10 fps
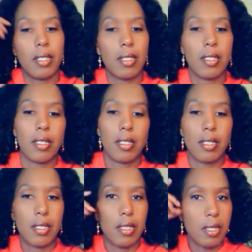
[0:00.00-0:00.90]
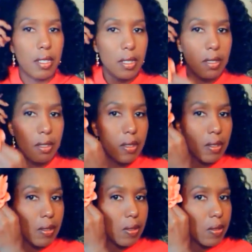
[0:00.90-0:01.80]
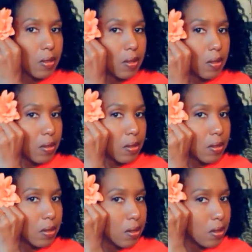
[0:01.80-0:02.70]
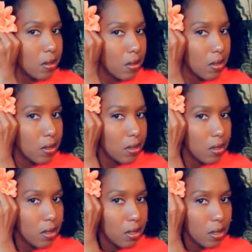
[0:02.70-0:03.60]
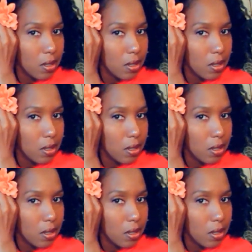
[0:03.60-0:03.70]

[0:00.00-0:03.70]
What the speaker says: [no speech]